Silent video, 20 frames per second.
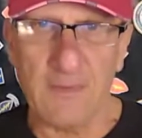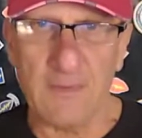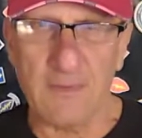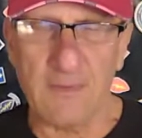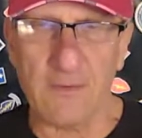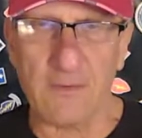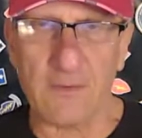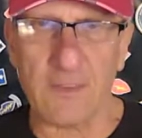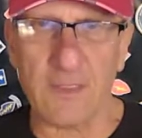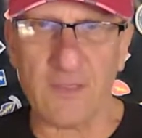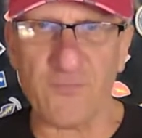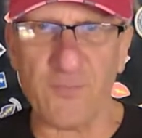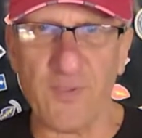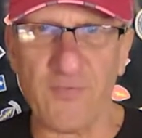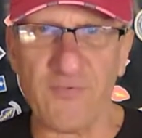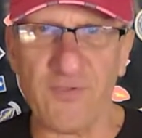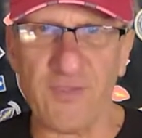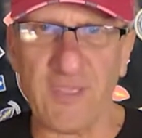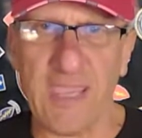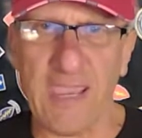Okay,
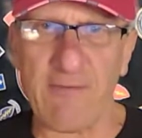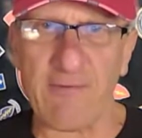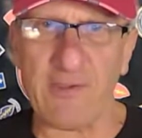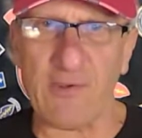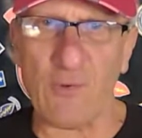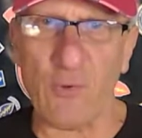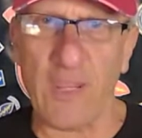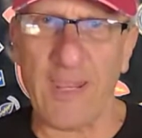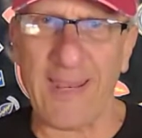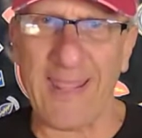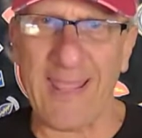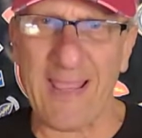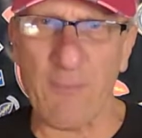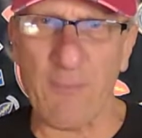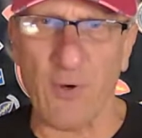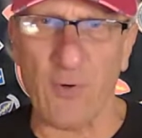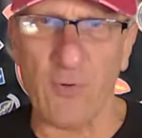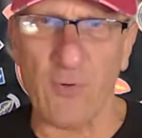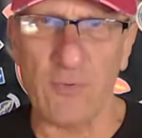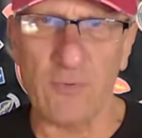especially carrying all that
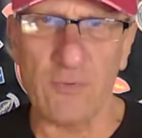ammo.